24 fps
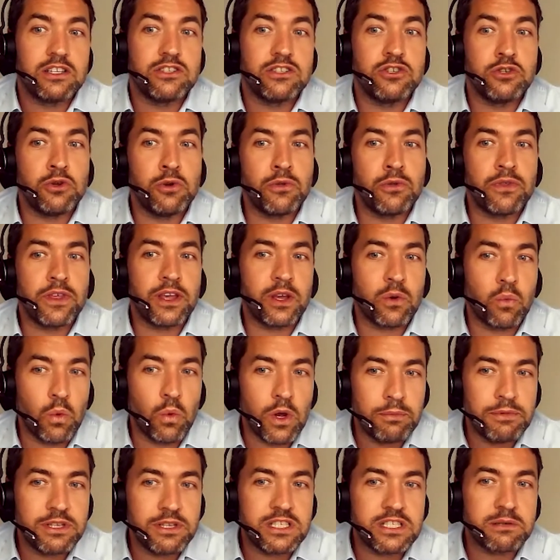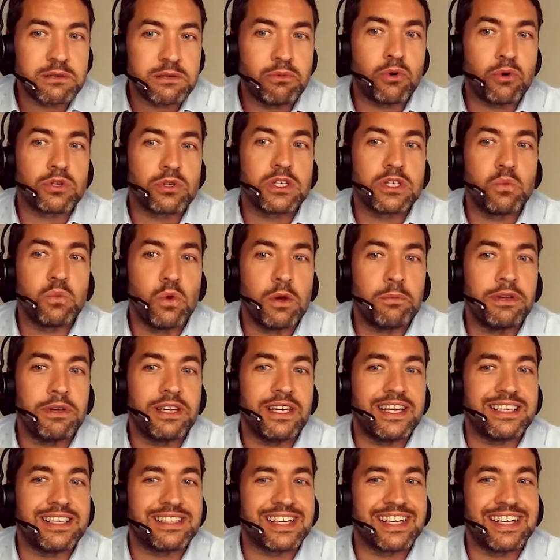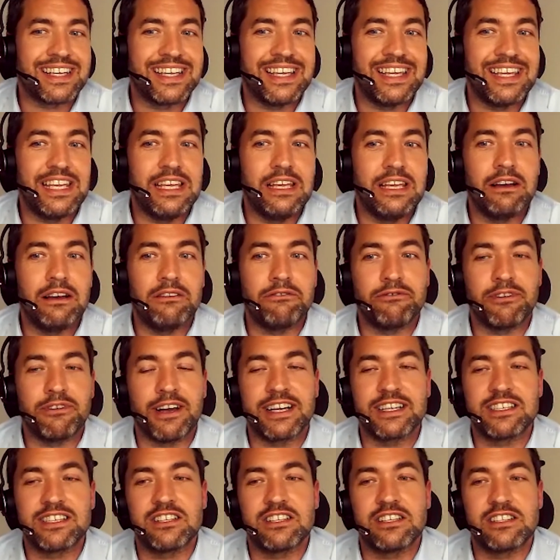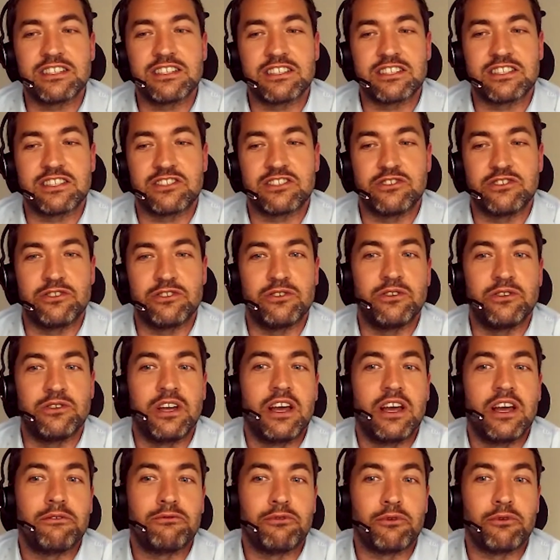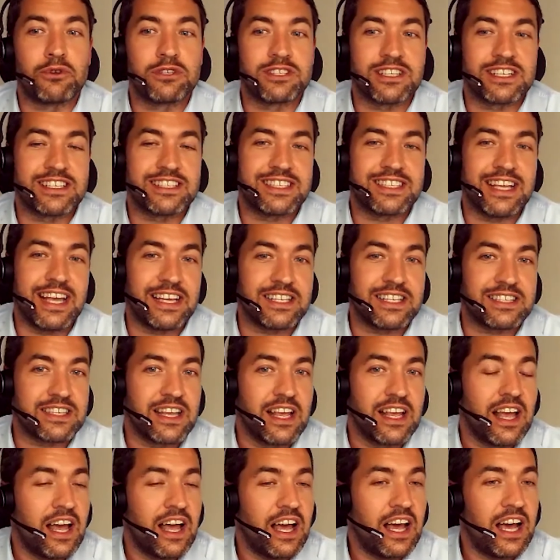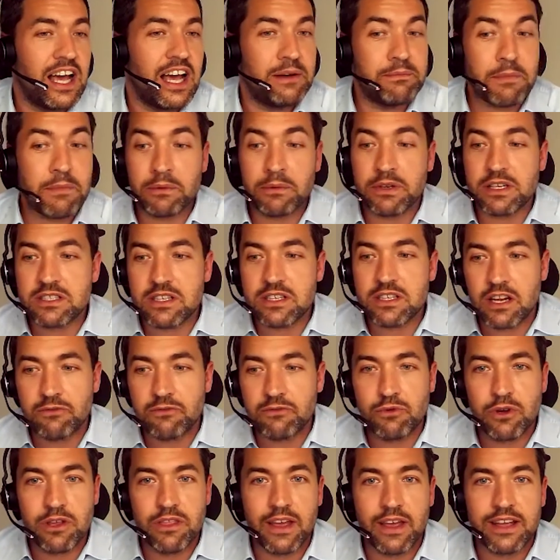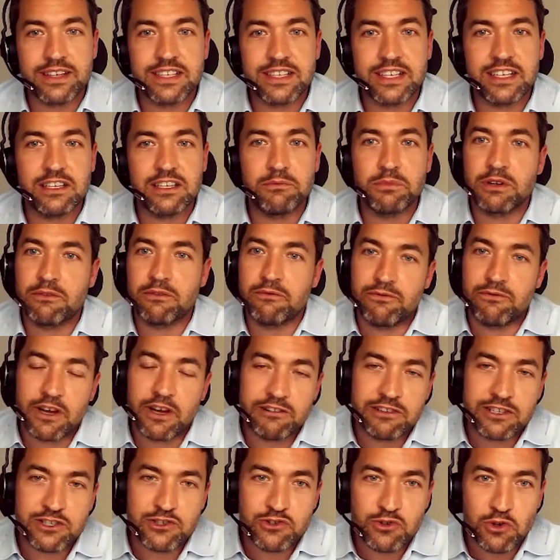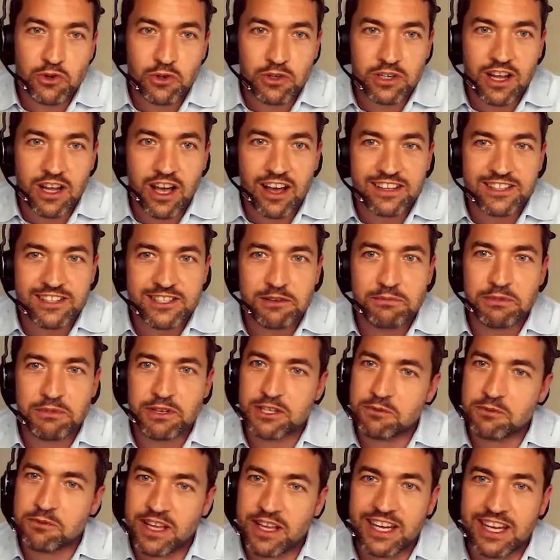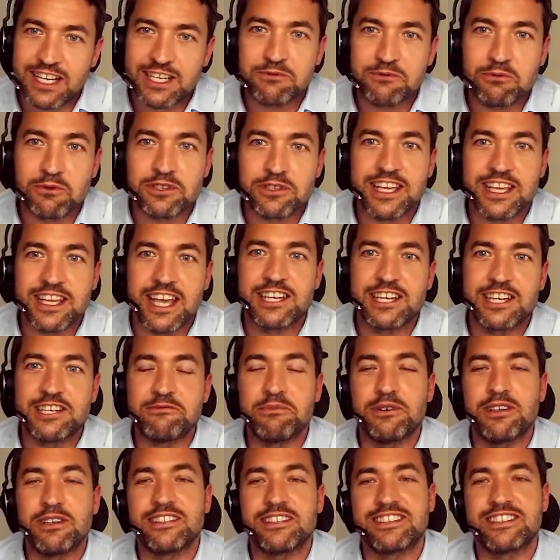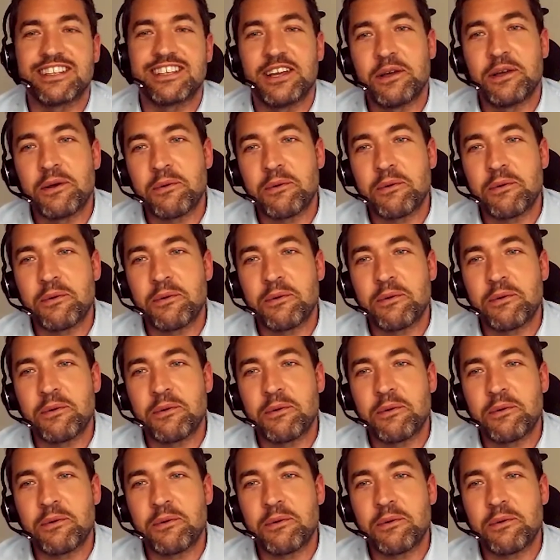Do you think women supporting women is a key factor for success? I'm going to start off with Aitana, but a very short answer because we're getting towards the end, but